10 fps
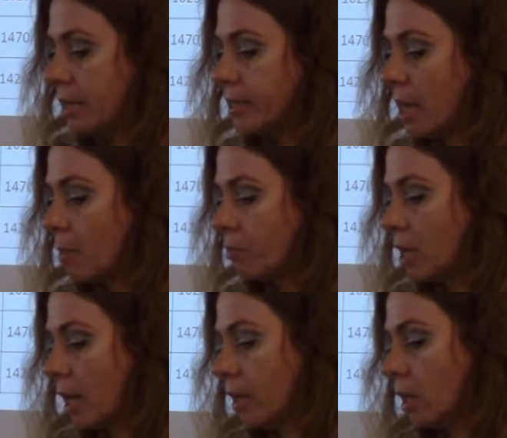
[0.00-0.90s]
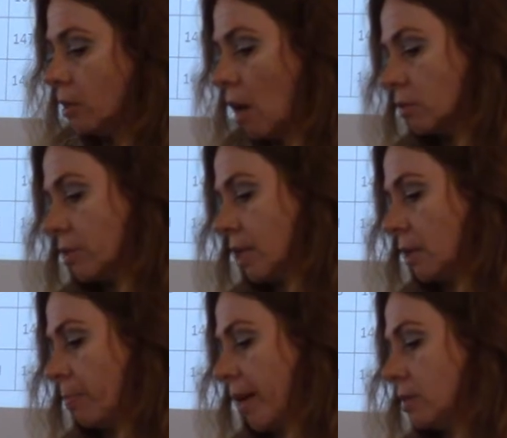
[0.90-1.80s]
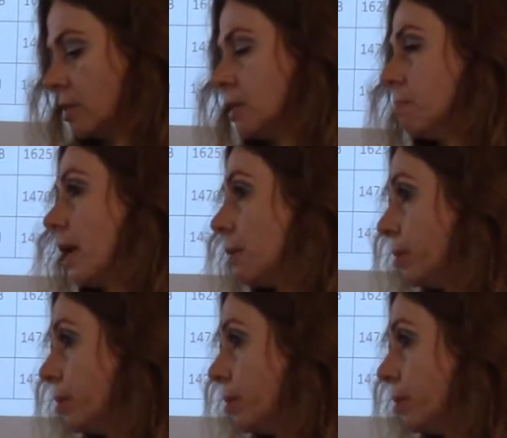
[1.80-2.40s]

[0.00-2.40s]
Some of the iconographic patterns may